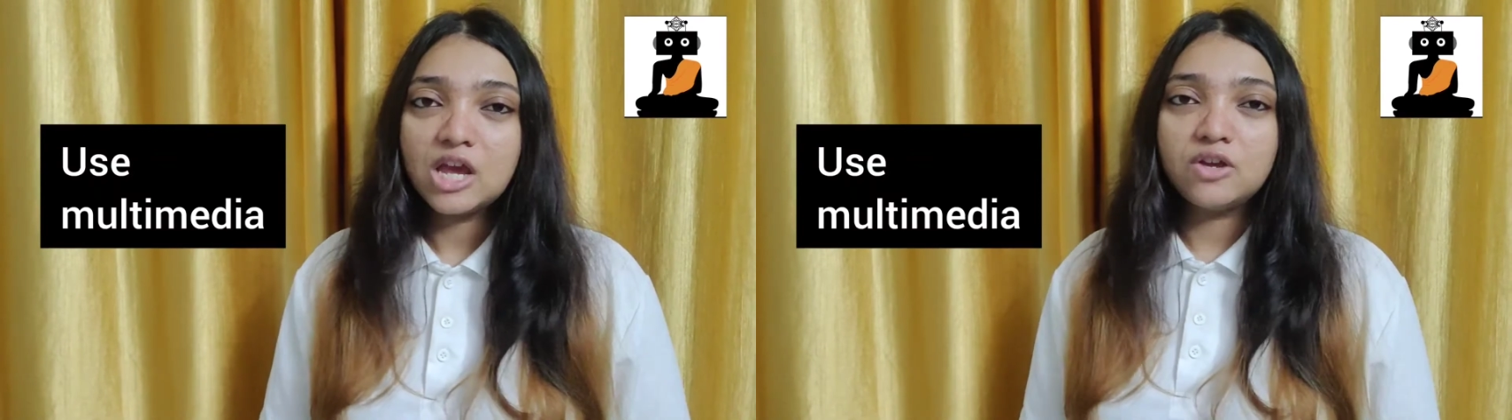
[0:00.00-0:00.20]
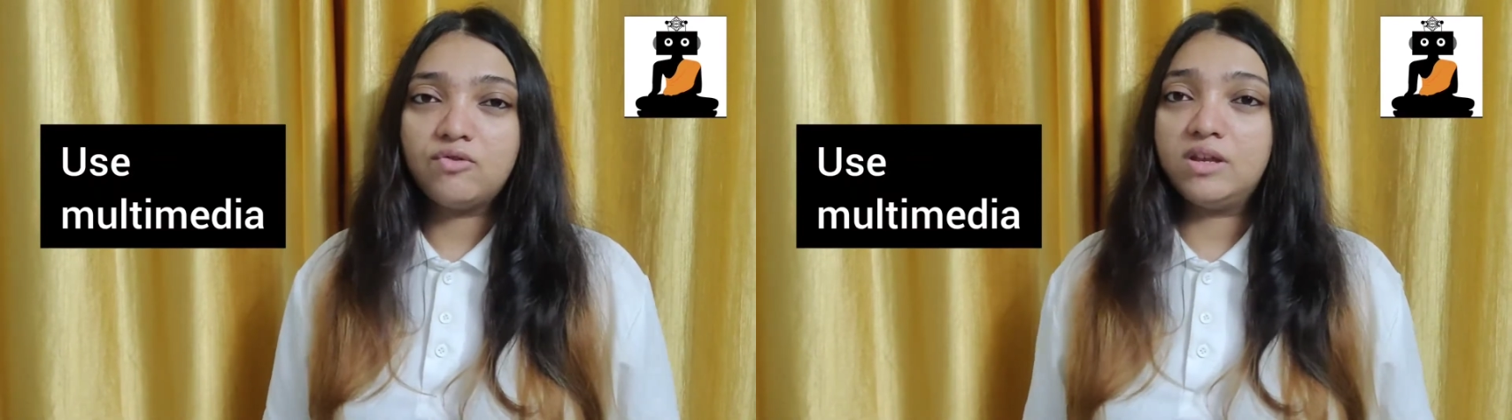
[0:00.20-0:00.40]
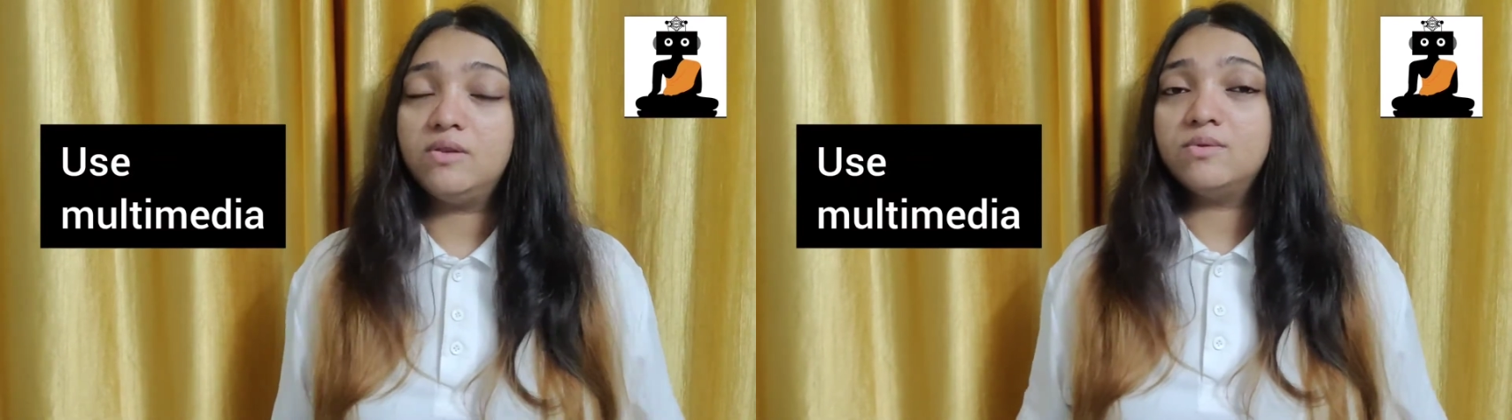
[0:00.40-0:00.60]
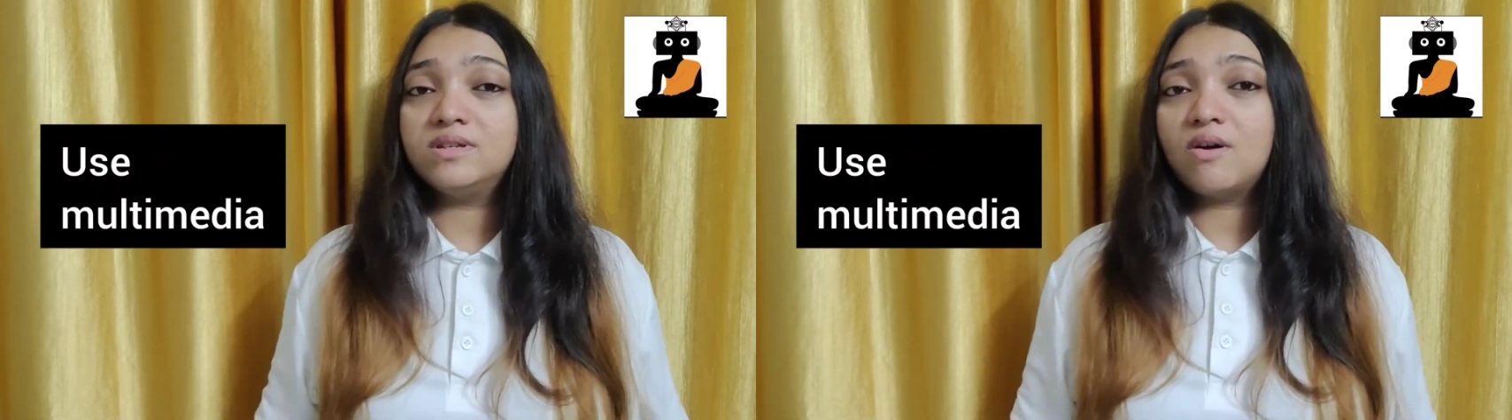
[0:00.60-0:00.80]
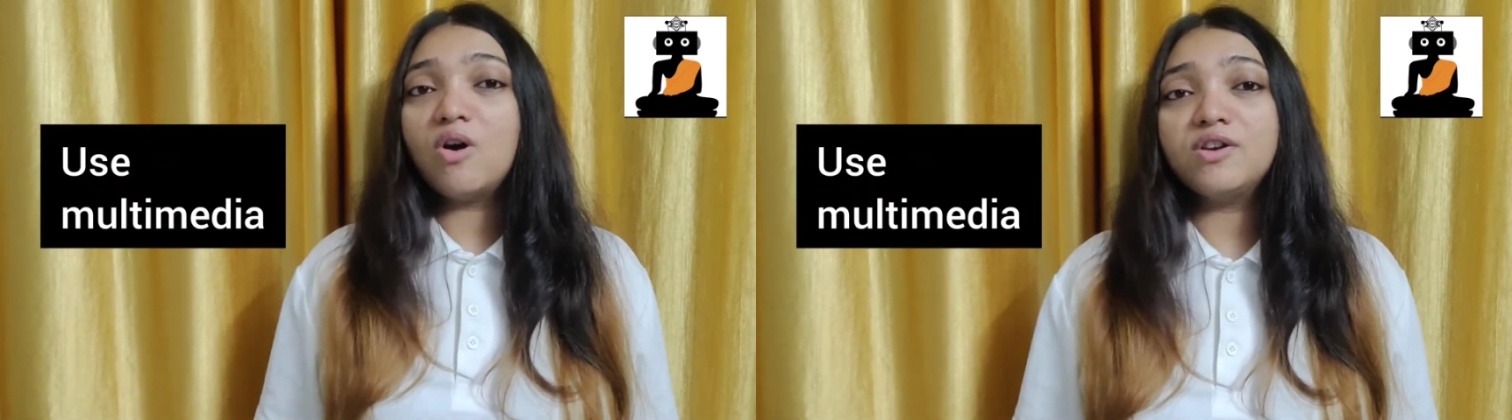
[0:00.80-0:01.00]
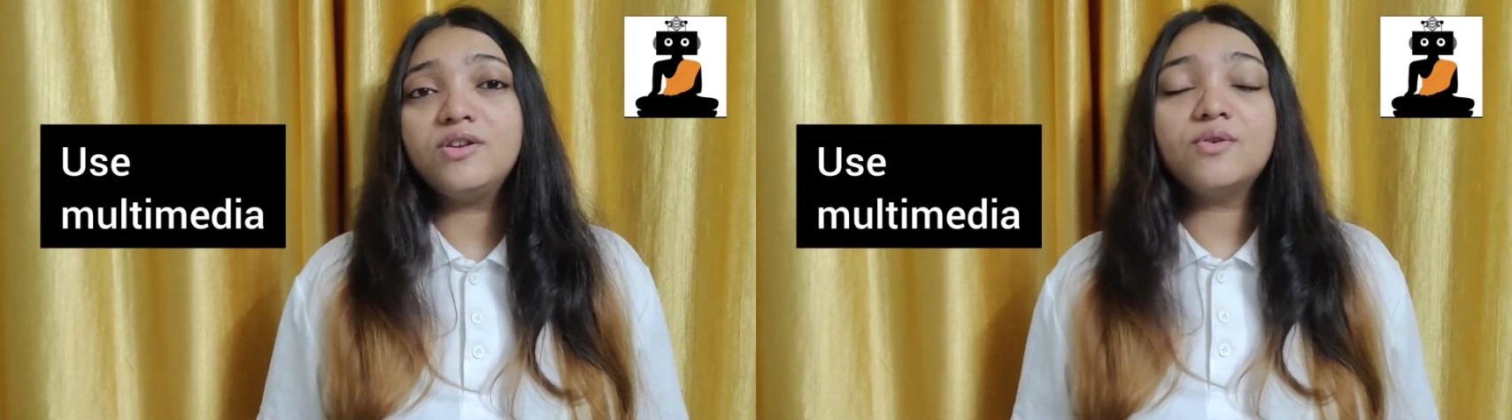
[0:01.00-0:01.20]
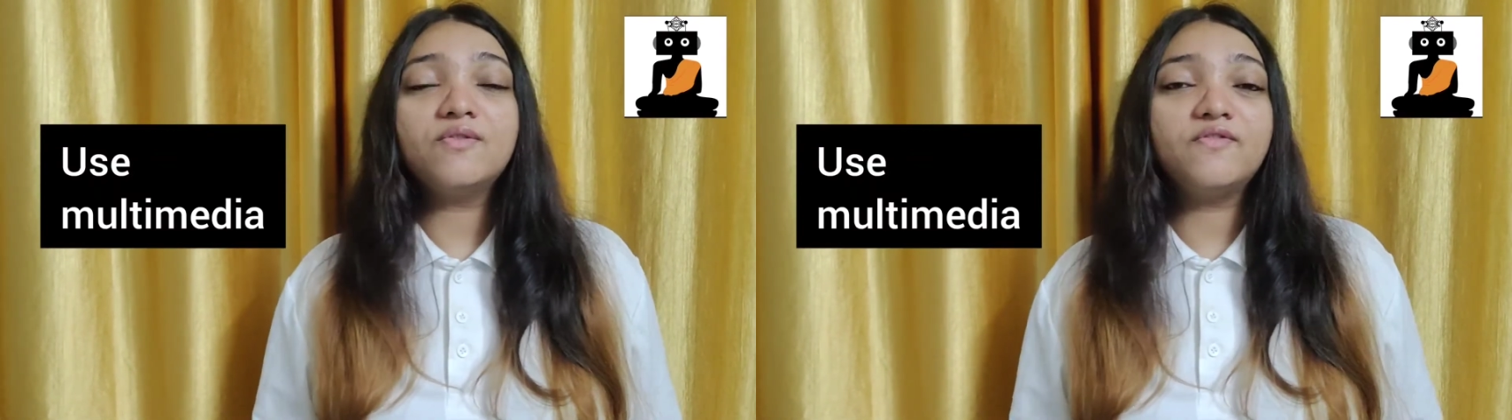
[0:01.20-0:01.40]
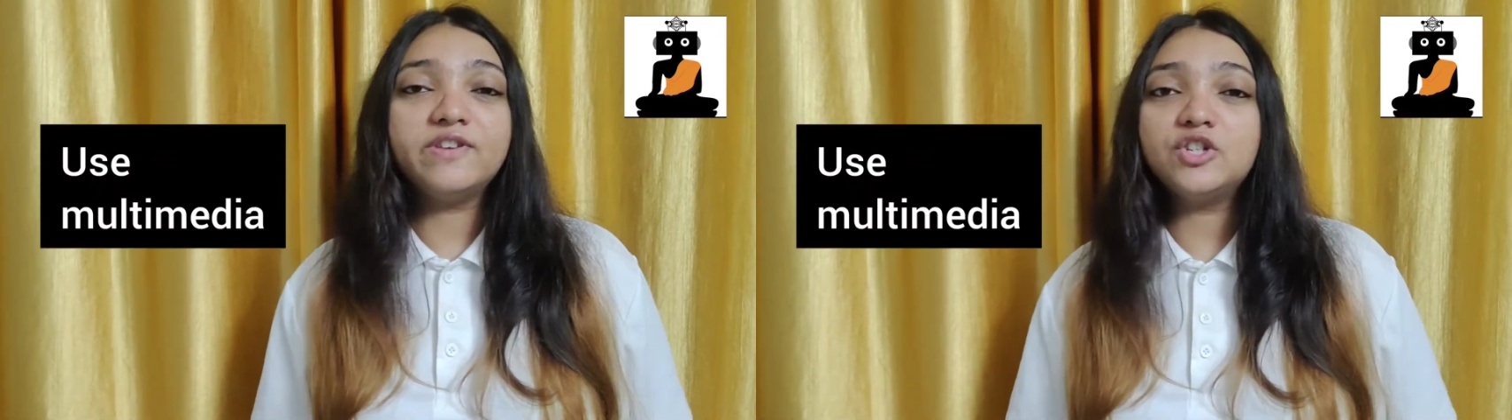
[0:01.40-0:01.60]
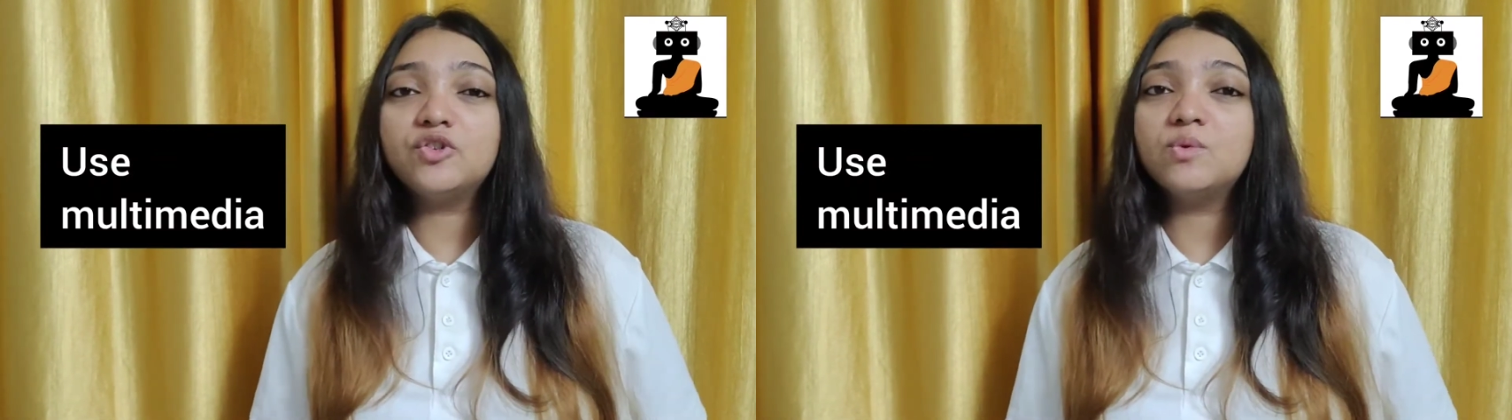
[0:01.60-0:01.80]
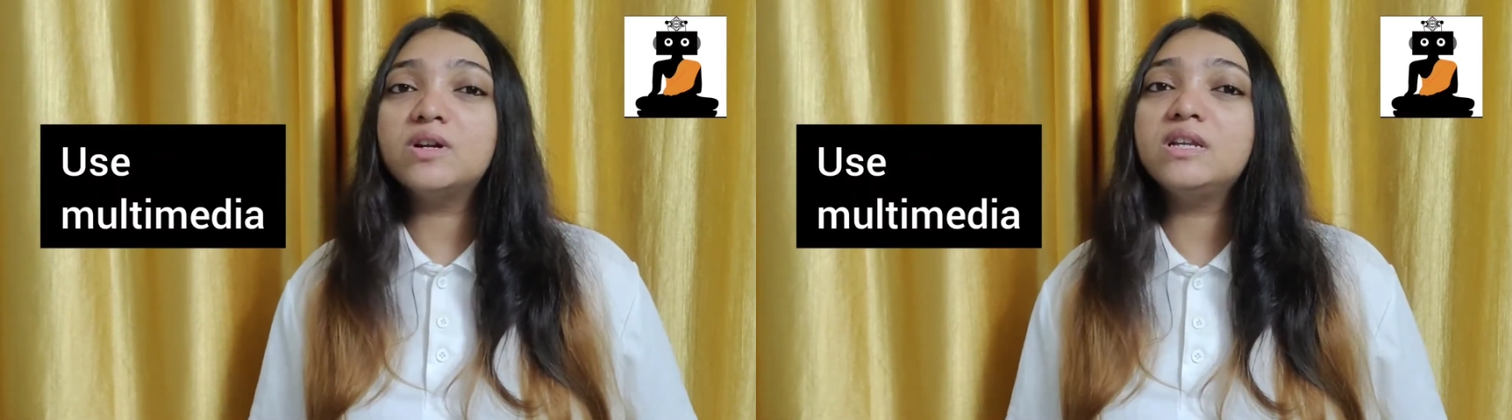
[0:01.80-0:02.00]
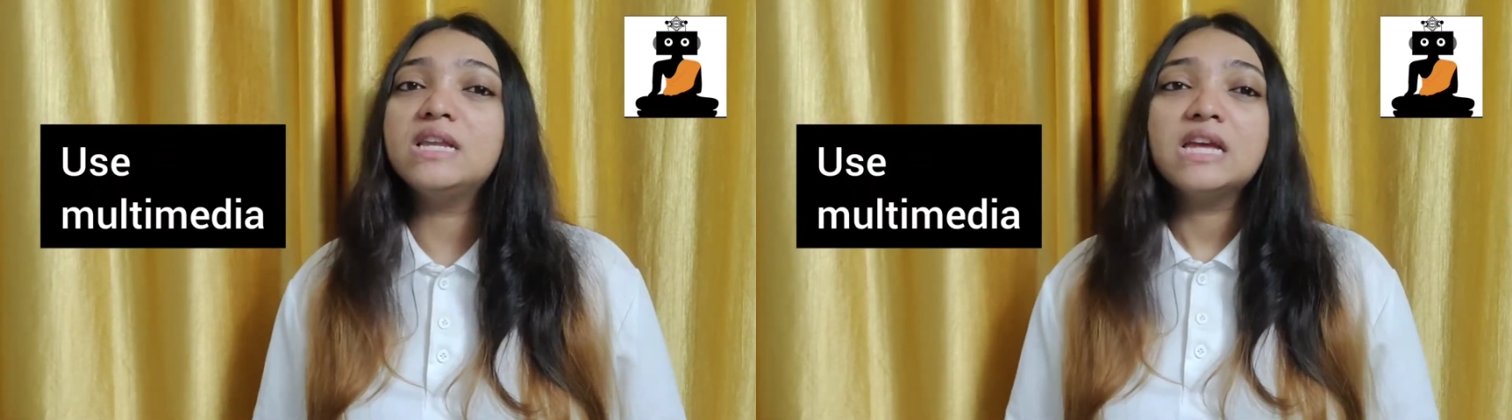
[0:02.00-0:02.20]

You can use audio, visual,